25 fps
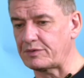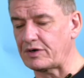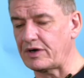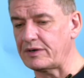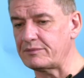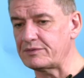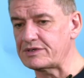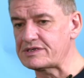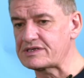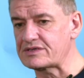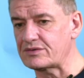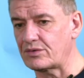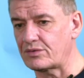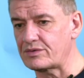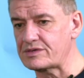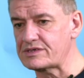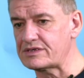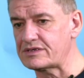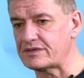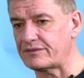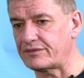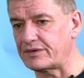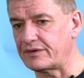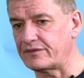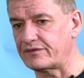primary
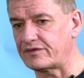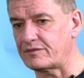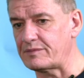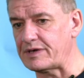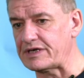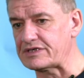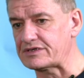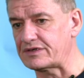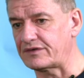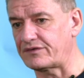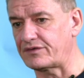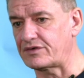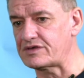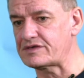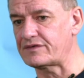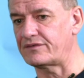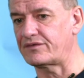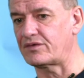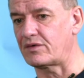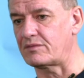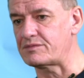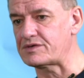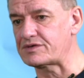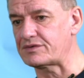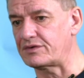sources of our information is, first and
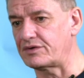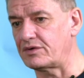foremost,